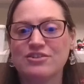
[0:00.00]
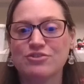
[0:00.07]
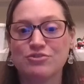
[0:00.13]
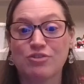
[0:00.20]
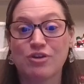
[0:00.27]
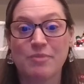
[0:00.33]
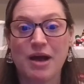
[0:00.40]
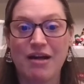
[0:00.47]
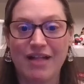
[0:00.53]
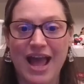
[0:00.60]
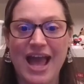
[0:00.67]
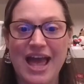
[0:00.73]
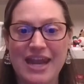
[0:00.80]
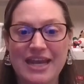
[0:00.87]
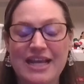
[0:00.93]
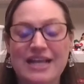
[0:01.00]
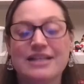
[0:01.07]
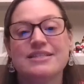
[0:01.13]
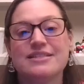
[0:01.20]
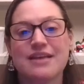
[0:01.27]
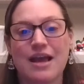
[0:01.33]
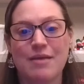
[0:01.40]
the doorbell, and
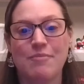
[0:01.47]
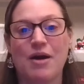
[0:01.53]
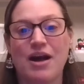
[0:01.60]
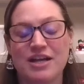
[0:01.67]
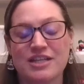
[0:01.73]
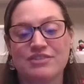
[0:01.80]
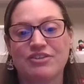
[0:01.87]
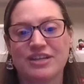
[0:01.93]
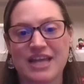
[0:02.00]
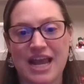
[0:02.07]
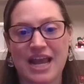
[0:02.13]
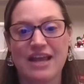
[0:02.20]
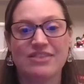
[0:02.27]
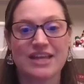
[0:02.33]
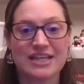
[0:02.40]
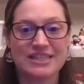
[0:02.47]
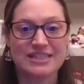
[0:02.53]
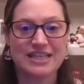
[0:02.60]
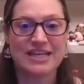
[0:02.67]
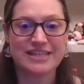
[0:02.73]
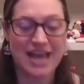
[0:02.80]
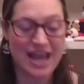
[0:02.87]
it's a box for Kate that
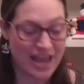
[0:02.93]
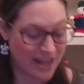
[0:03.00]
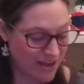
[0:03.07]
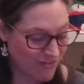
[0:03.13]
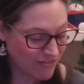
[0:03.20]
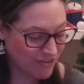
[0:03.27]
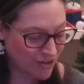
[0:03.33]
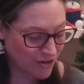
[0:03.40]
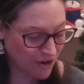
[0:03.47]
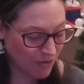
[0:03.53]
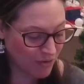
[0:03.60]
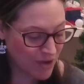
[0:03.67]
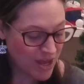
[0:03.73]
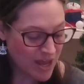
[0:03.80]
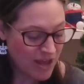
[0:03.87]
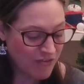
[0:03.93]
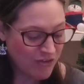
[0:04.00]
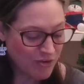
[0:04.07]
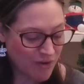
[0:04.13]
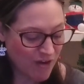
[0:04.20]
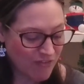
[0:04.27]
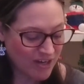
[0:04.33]
says, hey, if
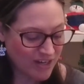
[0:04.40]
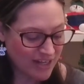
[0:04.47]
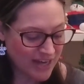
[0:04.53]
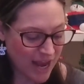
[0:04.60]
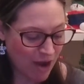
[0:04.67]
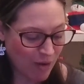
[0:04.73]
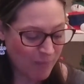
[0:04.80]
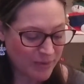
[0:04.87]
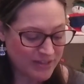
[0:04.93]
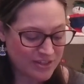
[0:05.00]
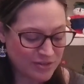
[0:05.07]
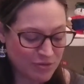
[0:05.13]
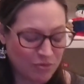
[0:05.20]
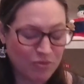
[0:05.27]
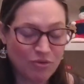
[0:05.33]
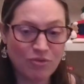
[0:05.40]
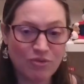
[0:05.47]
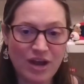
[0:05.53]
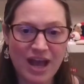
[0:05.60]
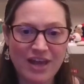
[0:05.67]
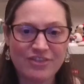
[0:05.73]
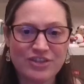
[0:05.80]
you ever need help at
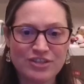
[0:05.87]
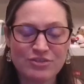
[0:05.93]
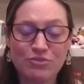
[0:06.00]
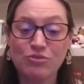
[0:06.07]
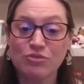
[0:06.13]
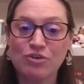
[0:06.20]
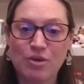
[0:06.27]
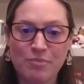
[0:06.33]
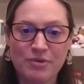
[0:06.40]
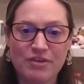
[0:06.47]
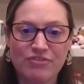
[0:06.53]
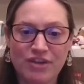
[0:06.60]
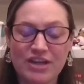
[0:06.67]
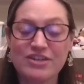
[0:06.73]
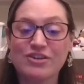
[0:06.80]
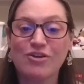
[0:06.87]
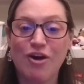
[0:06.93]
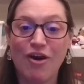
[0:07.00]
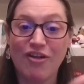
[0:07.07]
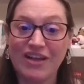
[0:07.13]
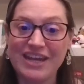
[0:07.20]
the school, don't be afraid to call.